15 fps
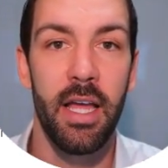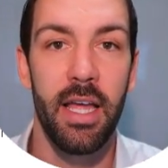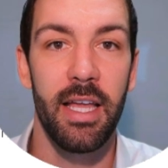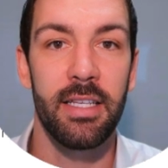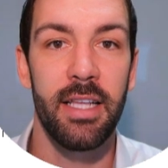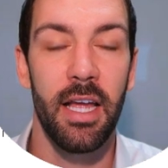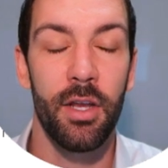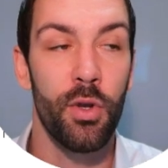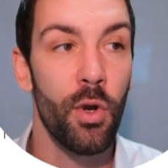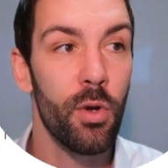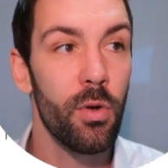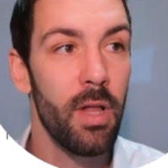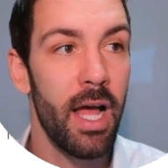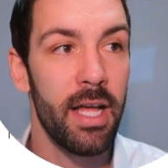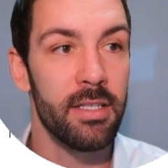Is that
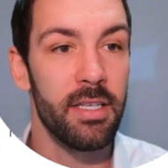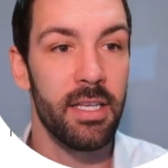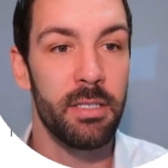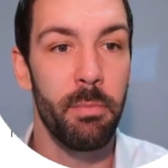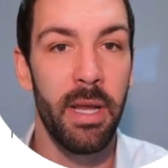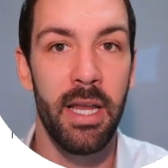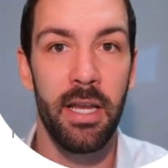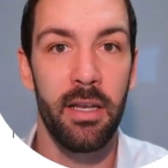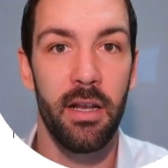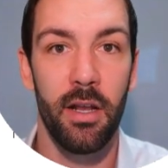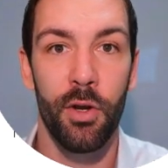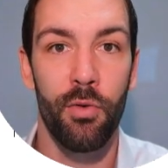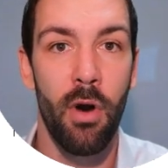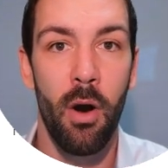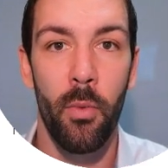Google ads has been
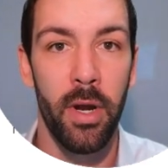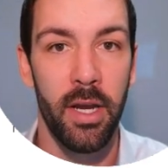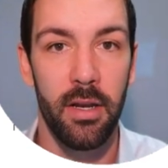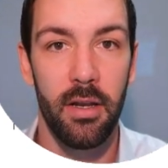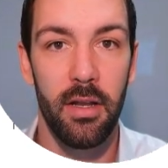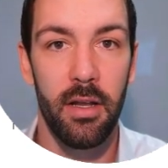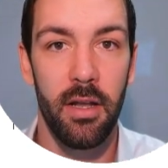growing